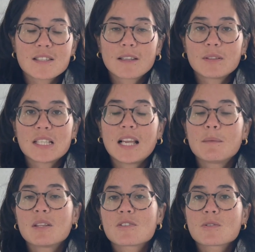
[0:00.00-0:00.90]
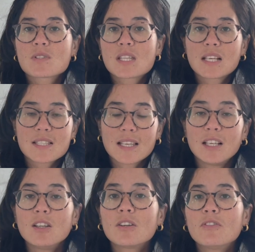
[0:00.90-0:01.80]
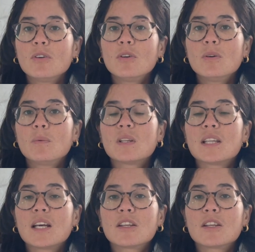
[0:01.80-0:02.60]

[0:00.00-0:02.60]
They were telling me the sorts of things they look for when they're